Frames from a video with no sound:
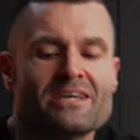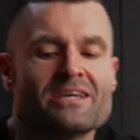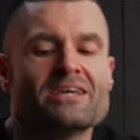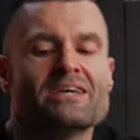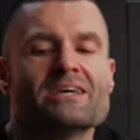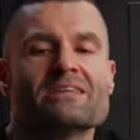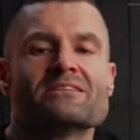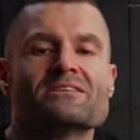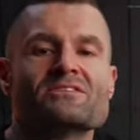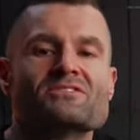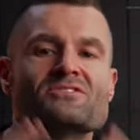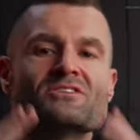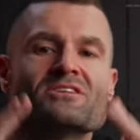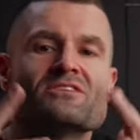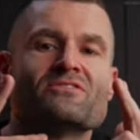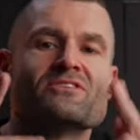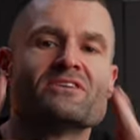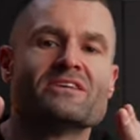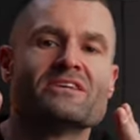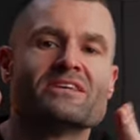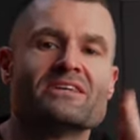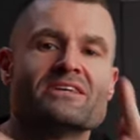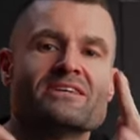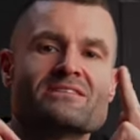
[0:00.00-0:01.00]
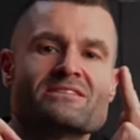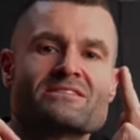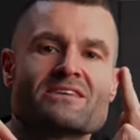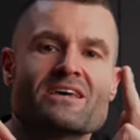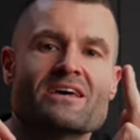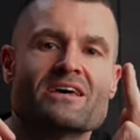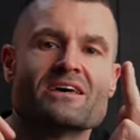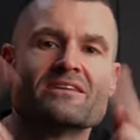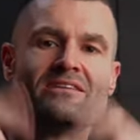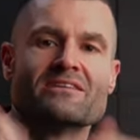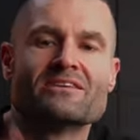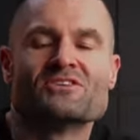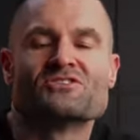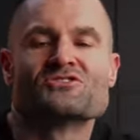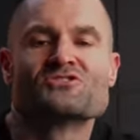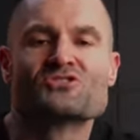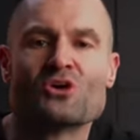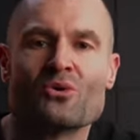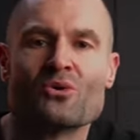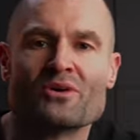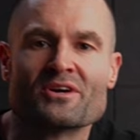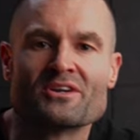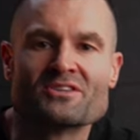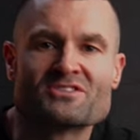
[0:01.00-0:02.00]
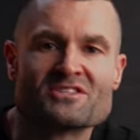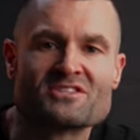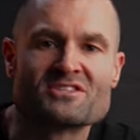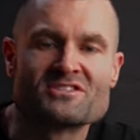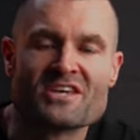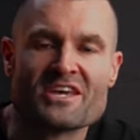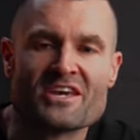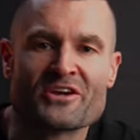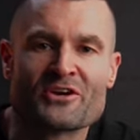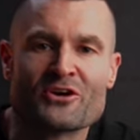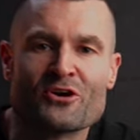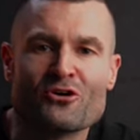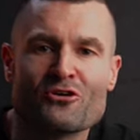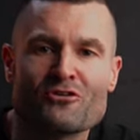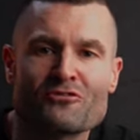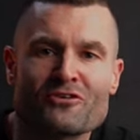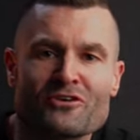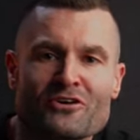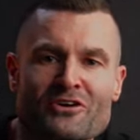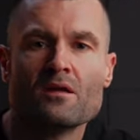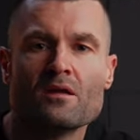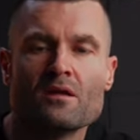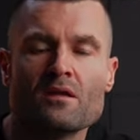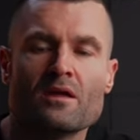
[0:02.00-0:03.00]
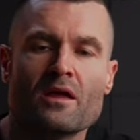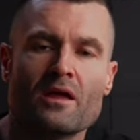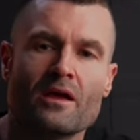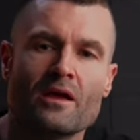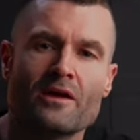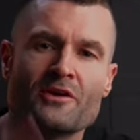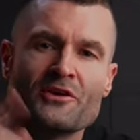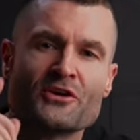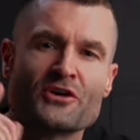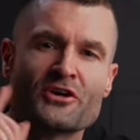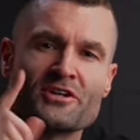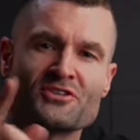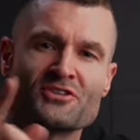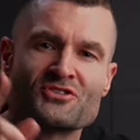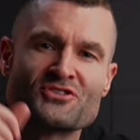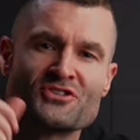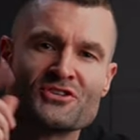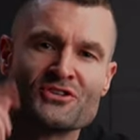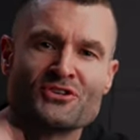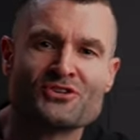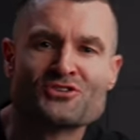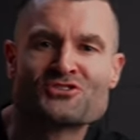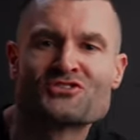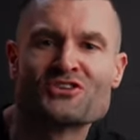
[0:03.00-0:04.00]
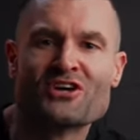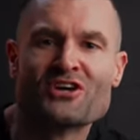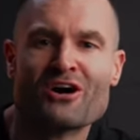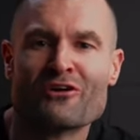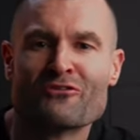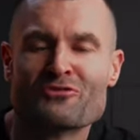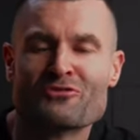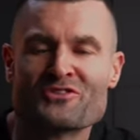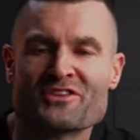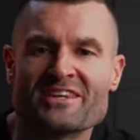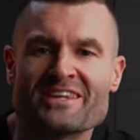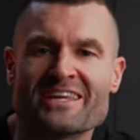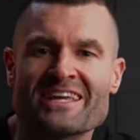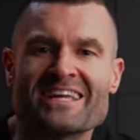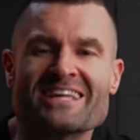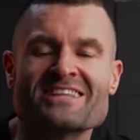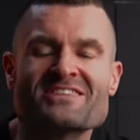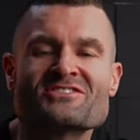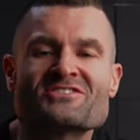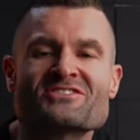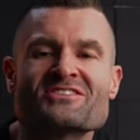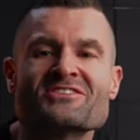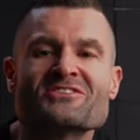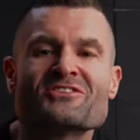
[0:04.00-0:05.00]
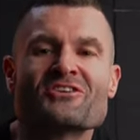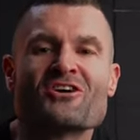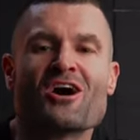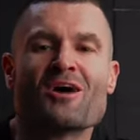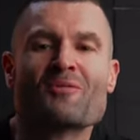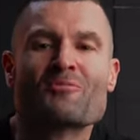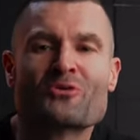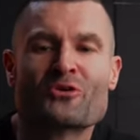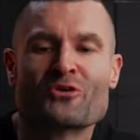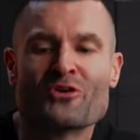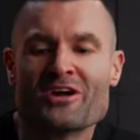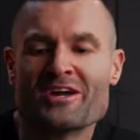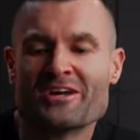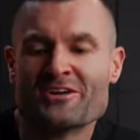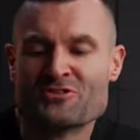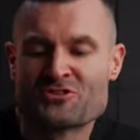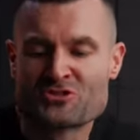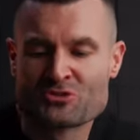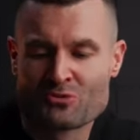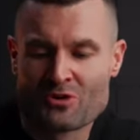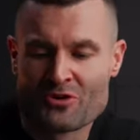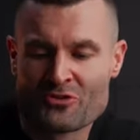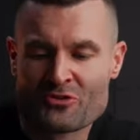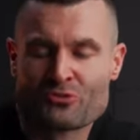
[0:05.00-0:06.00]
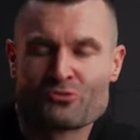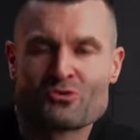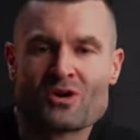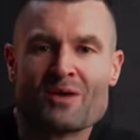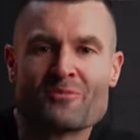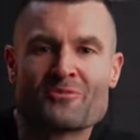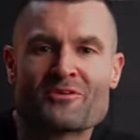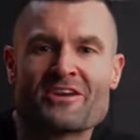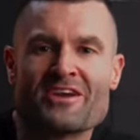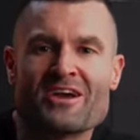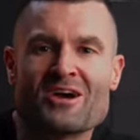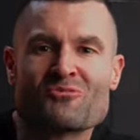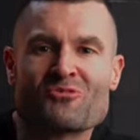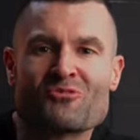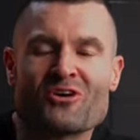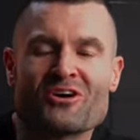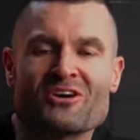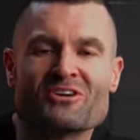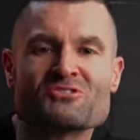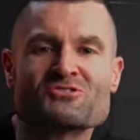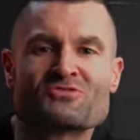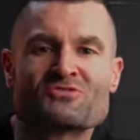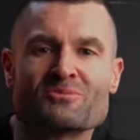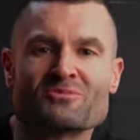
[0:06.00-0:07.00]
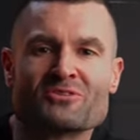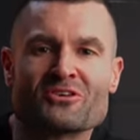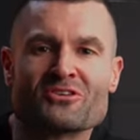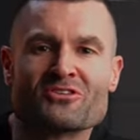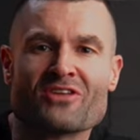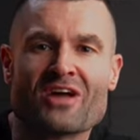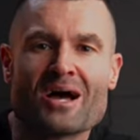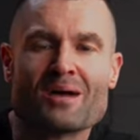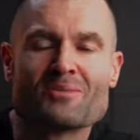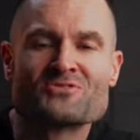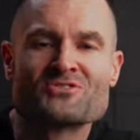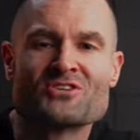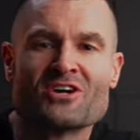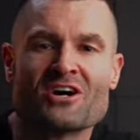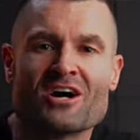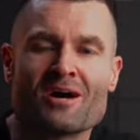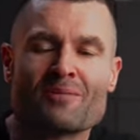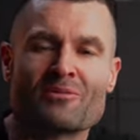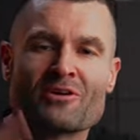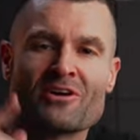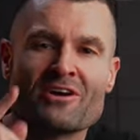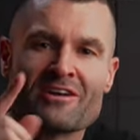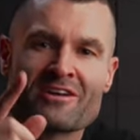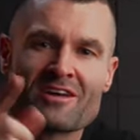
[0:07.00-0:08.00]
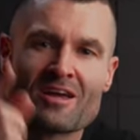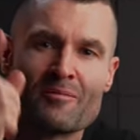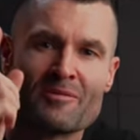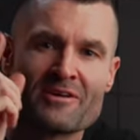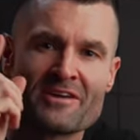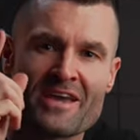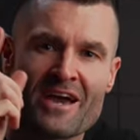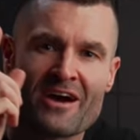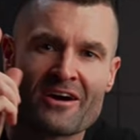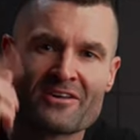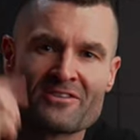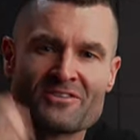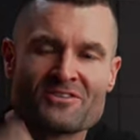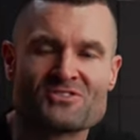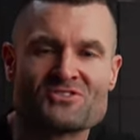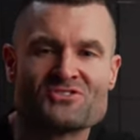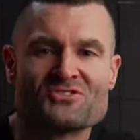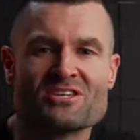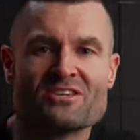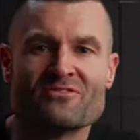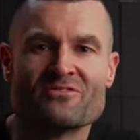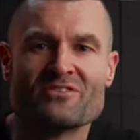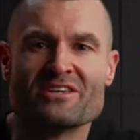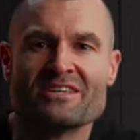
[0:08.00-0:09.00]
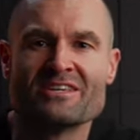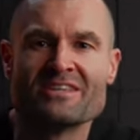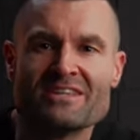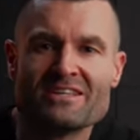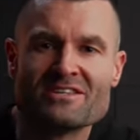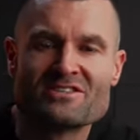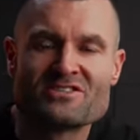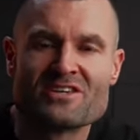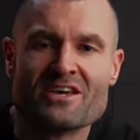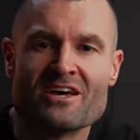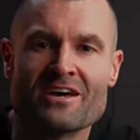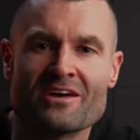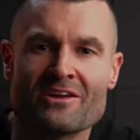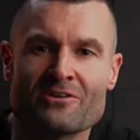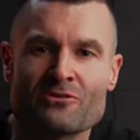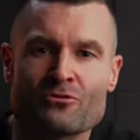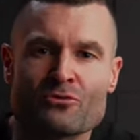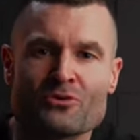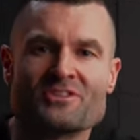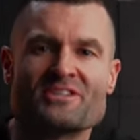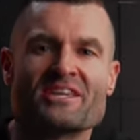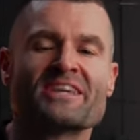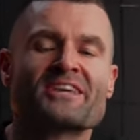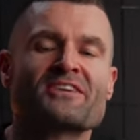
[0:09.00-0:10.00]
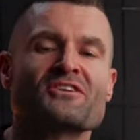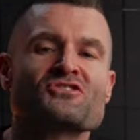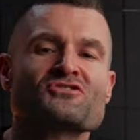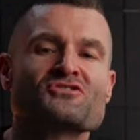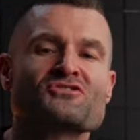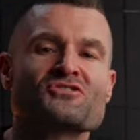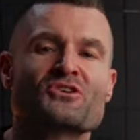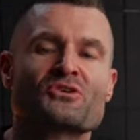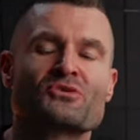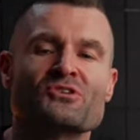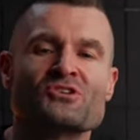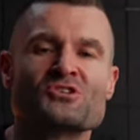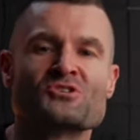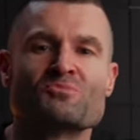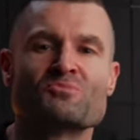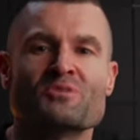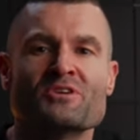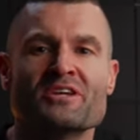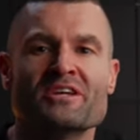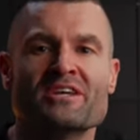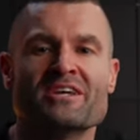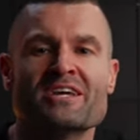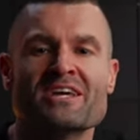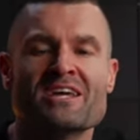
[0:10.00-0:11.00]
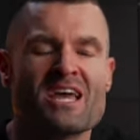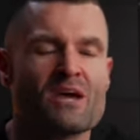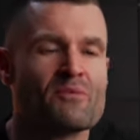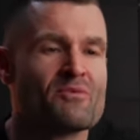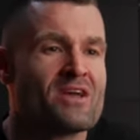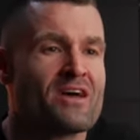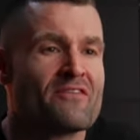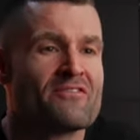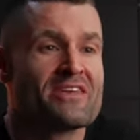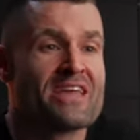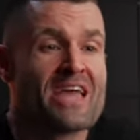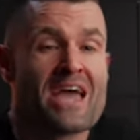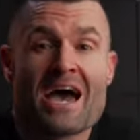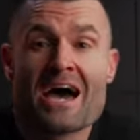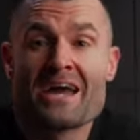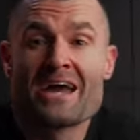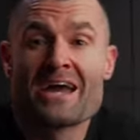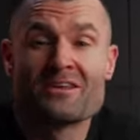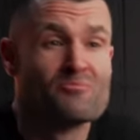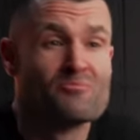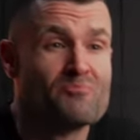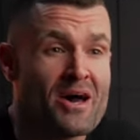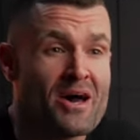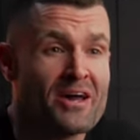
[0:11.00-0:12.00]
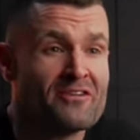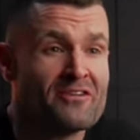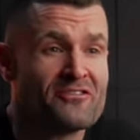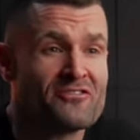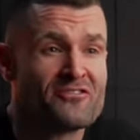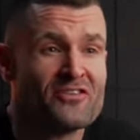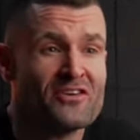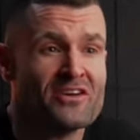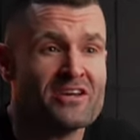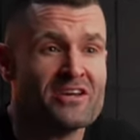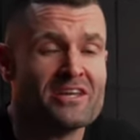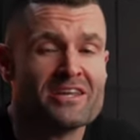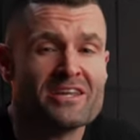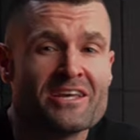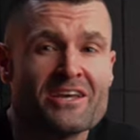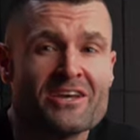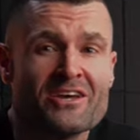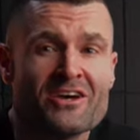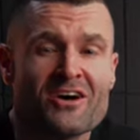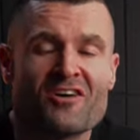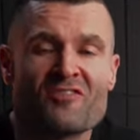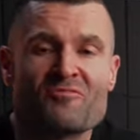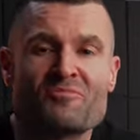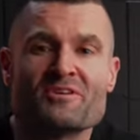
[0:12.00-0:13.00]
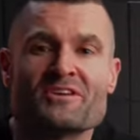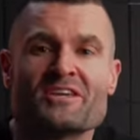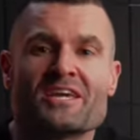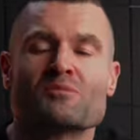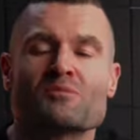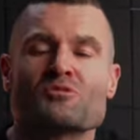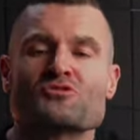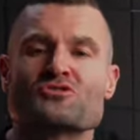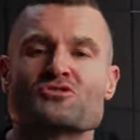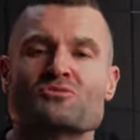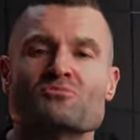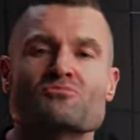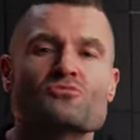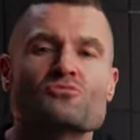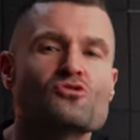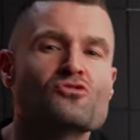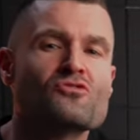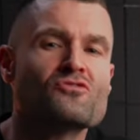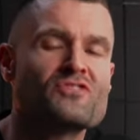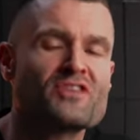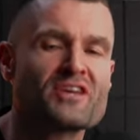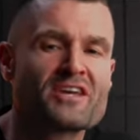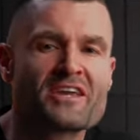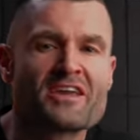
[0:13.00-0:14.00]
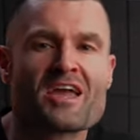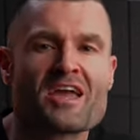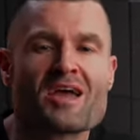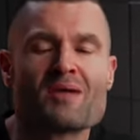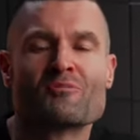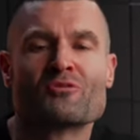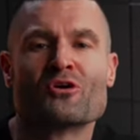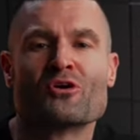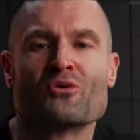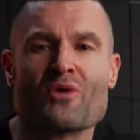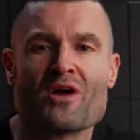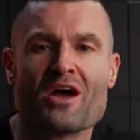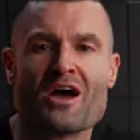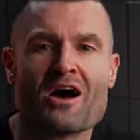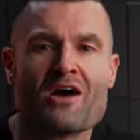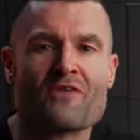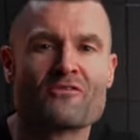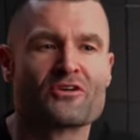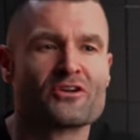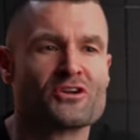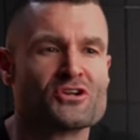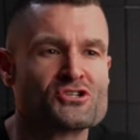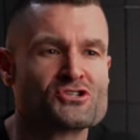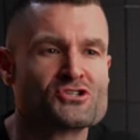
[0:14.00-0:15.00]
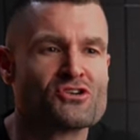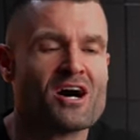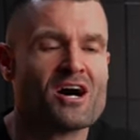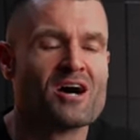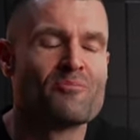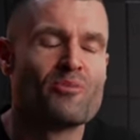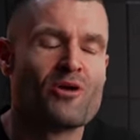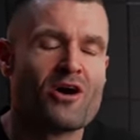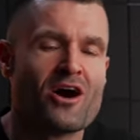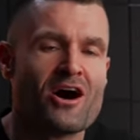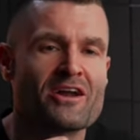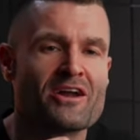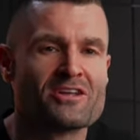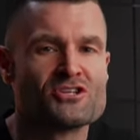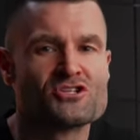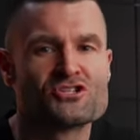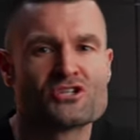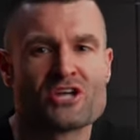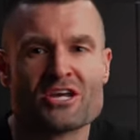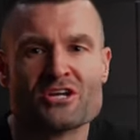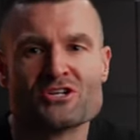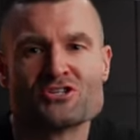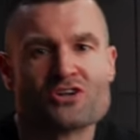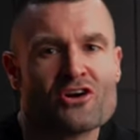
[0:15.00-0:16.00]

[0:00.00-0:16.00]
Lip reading: the ZV-E10 is going to take over, and you're gonna see yourself with an instant upgrade to what the webcam was from the laptop coming out of the ZV-E10. Ridiculously crispy, and we have the added benefit of being able to move the camera around on a tripod and change our